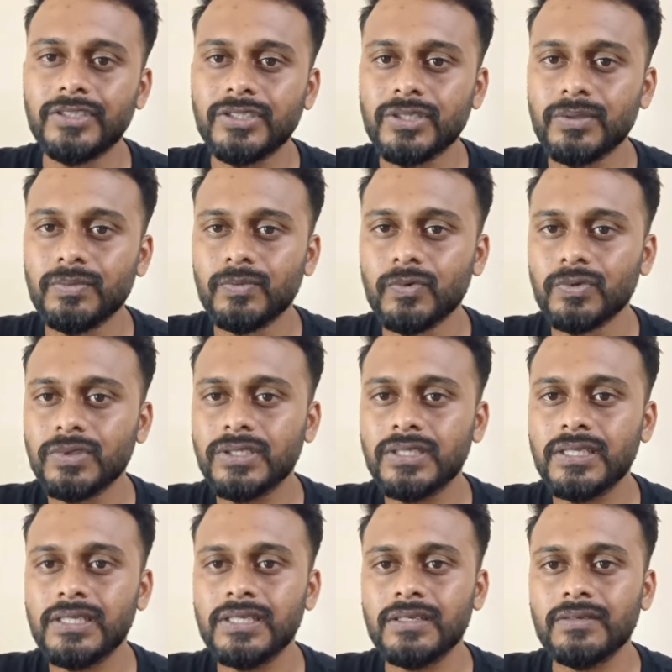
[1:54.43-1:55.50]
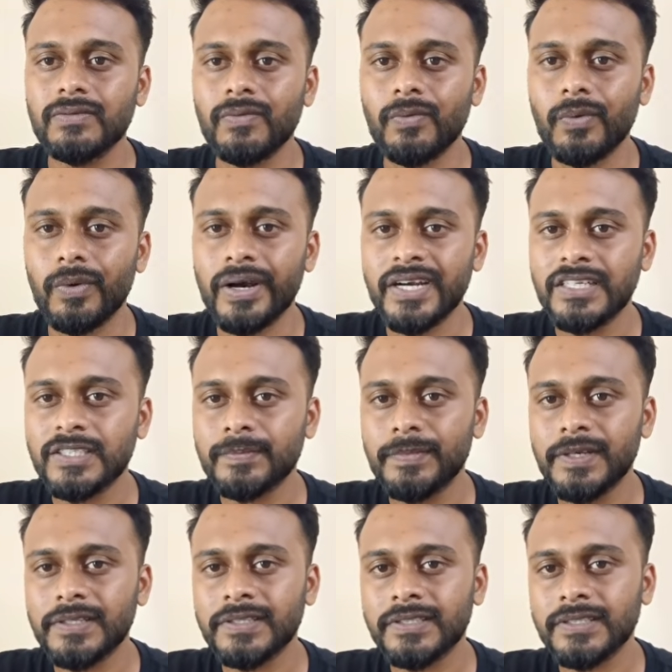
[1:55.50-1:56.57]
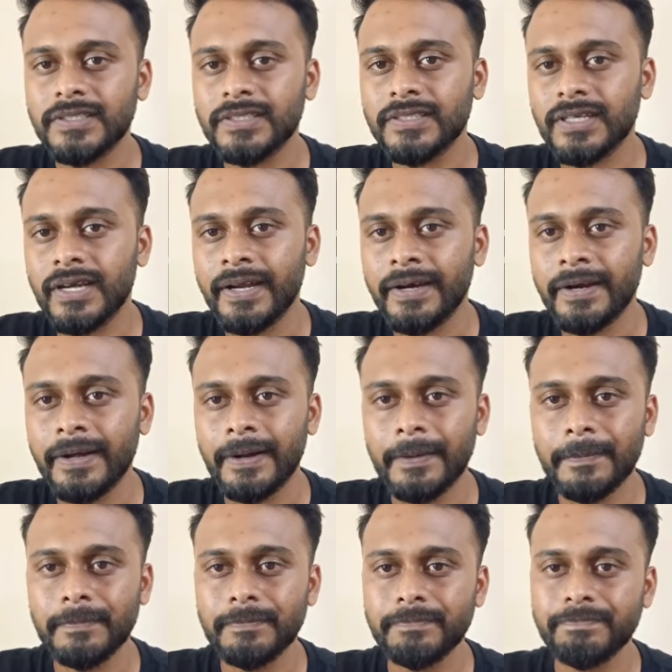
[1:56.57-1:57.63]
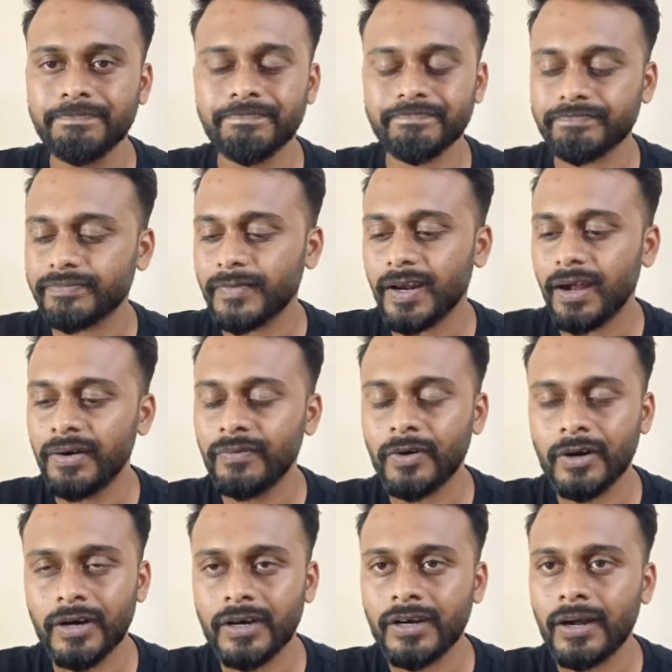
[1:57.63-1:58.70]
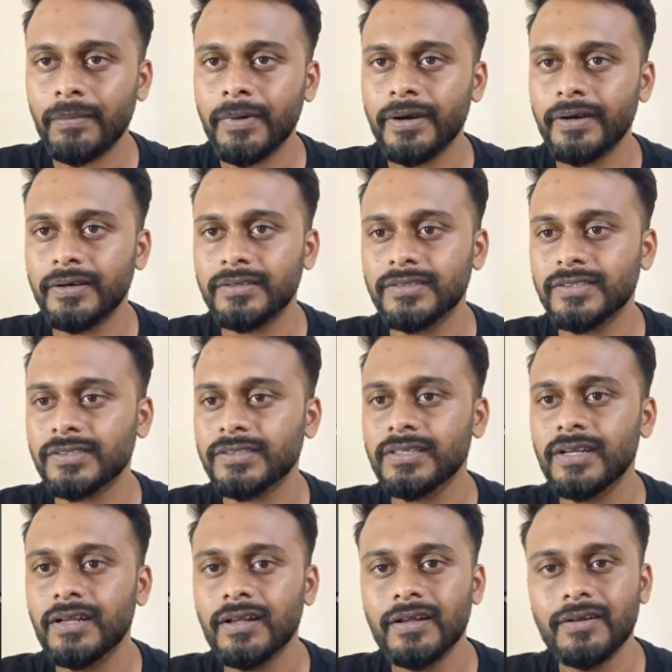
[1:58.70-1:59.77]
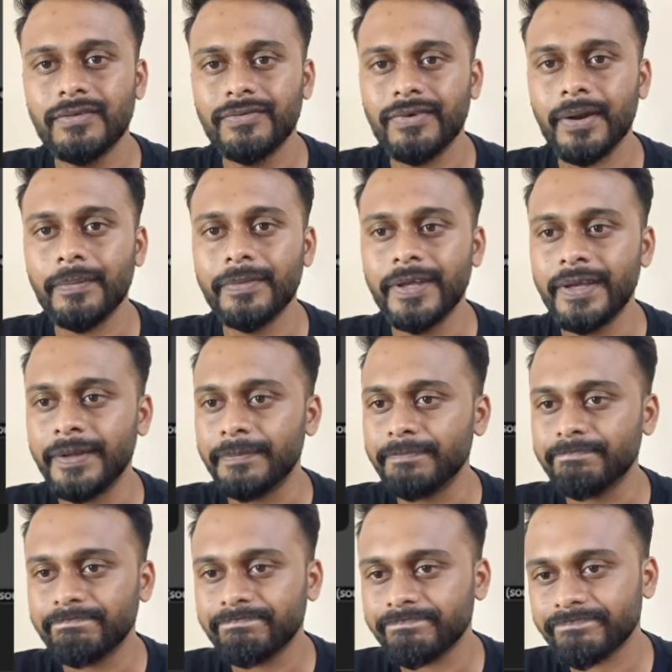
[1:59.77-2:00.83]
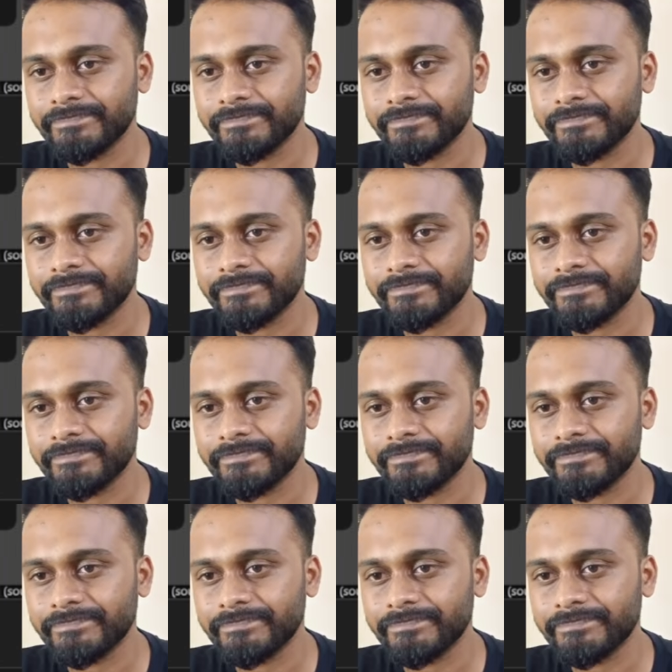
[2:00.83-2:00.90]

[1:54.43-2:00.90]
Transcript: which removes the white spaces and unwanted comments from the